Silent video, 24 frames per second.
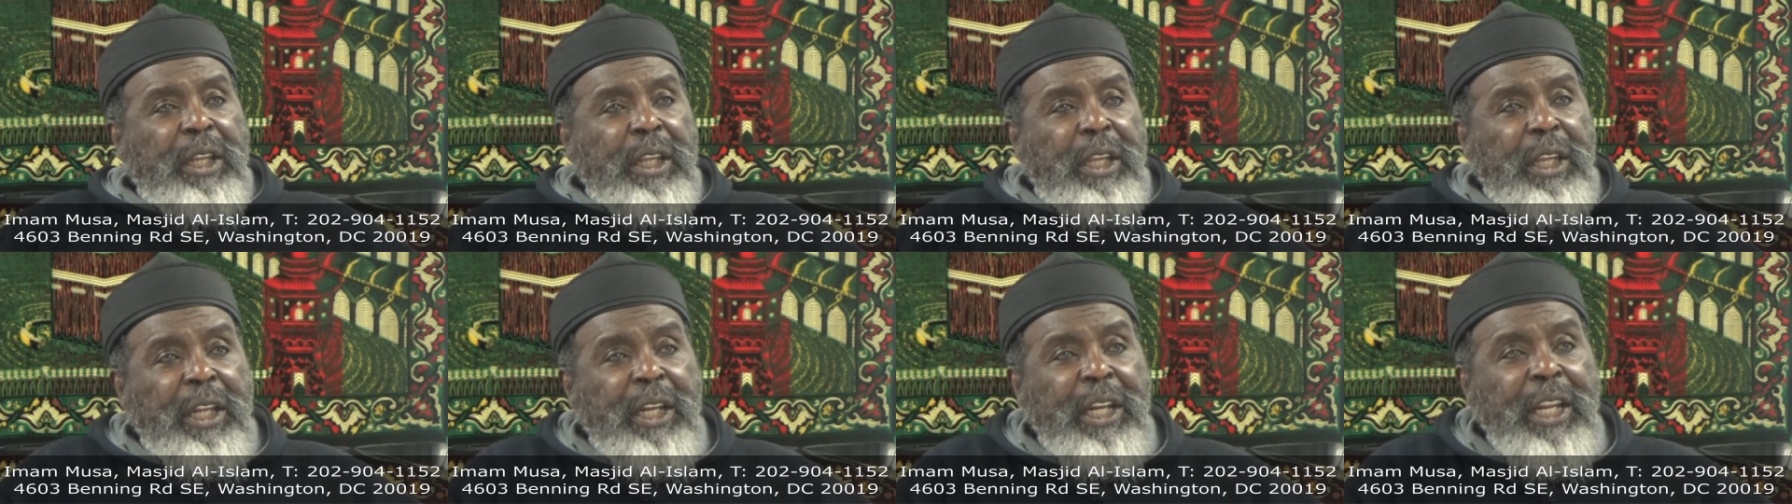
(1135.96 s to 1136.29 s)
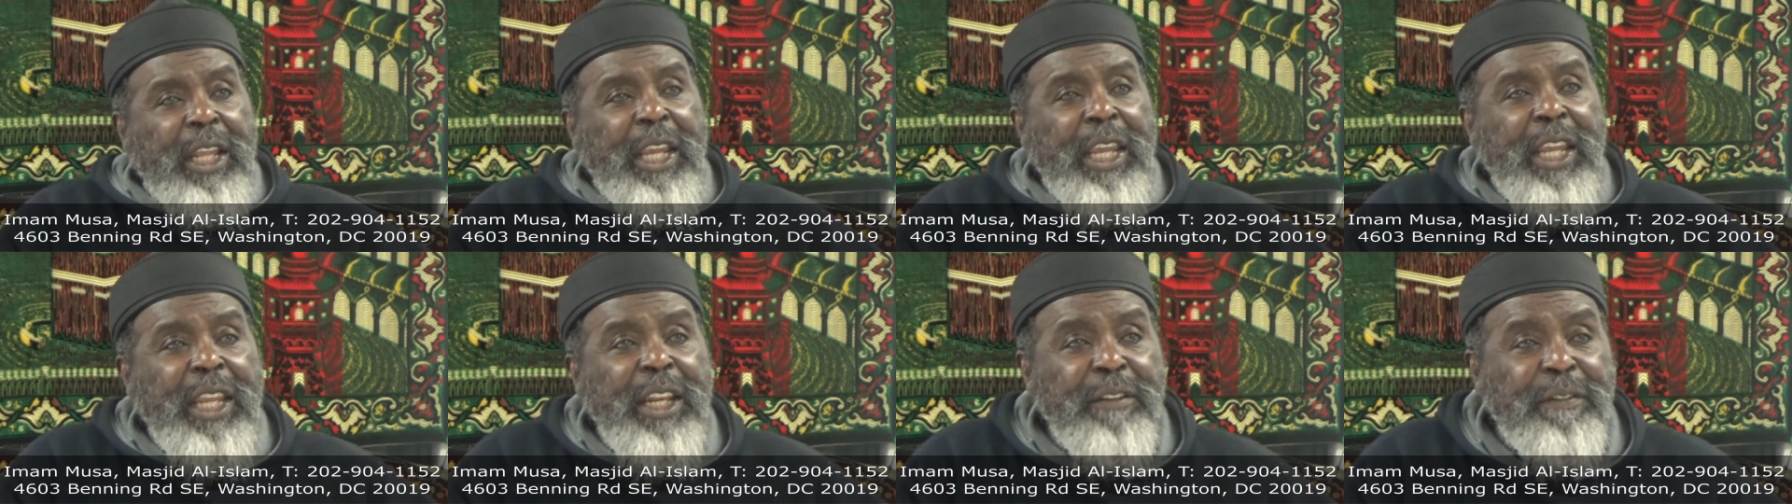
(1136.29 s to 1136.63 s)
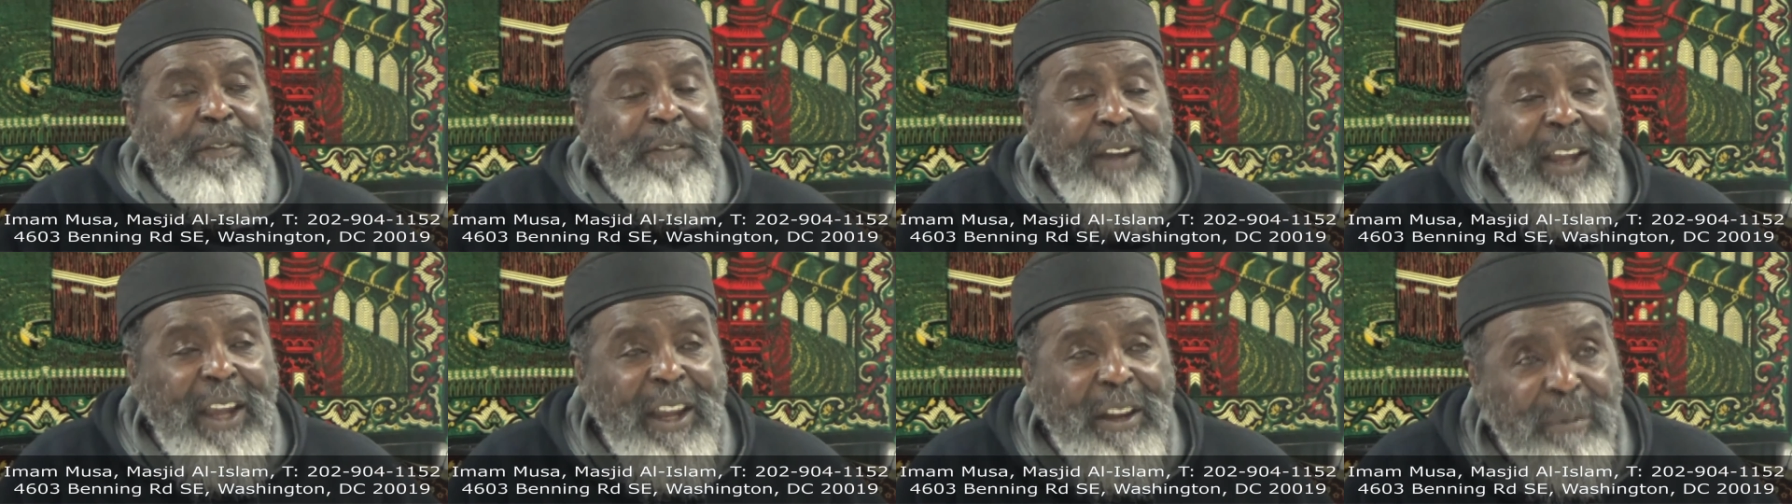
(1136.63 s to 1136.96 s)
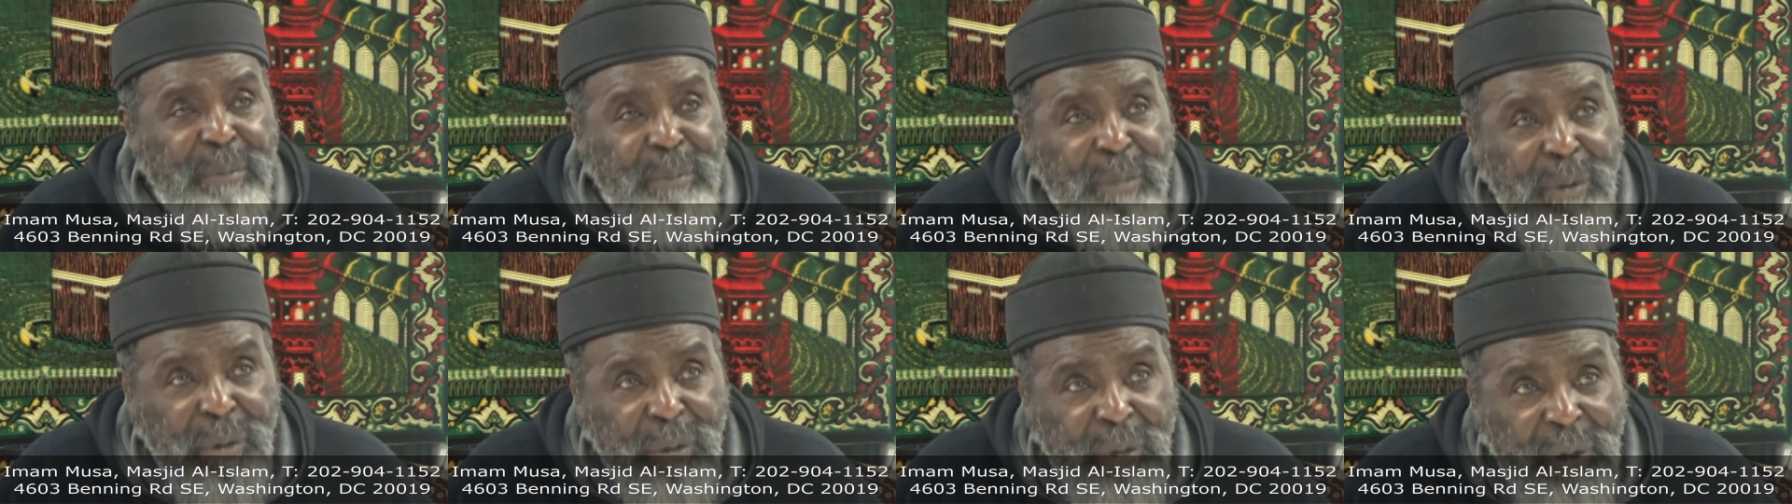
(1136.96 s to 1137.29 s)
and the
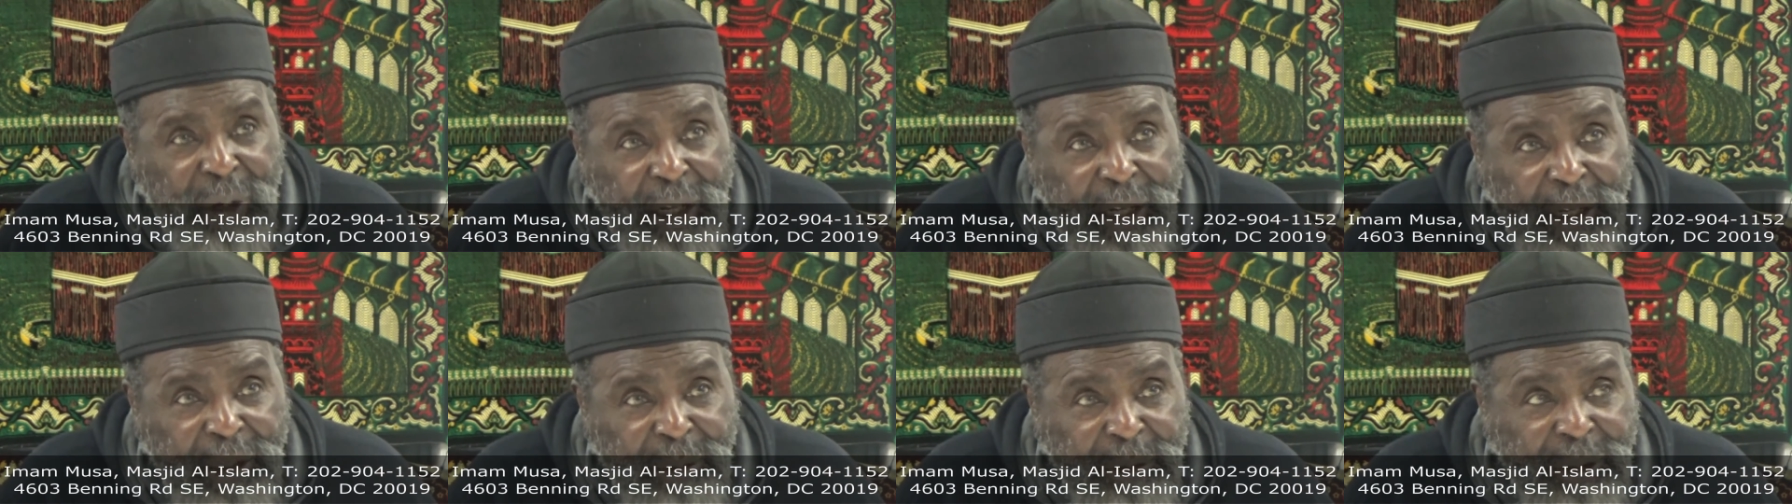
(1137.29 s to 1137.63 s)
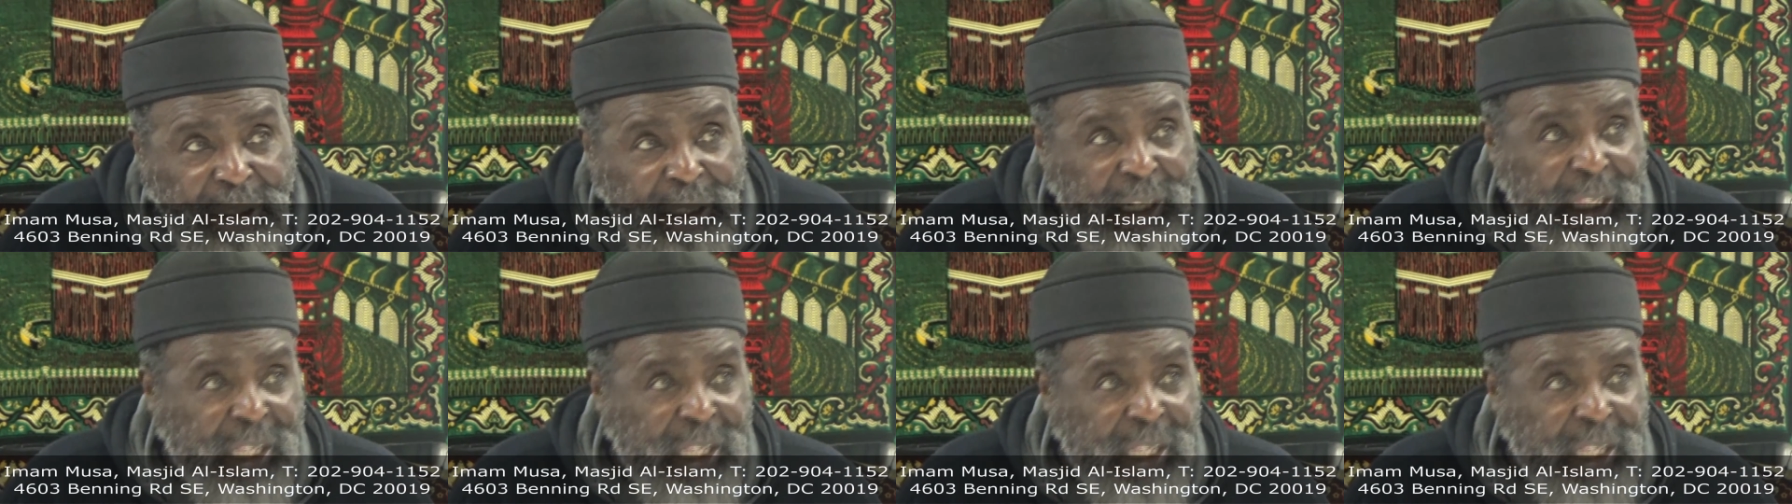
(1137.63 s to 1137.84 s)
85 Brougham, the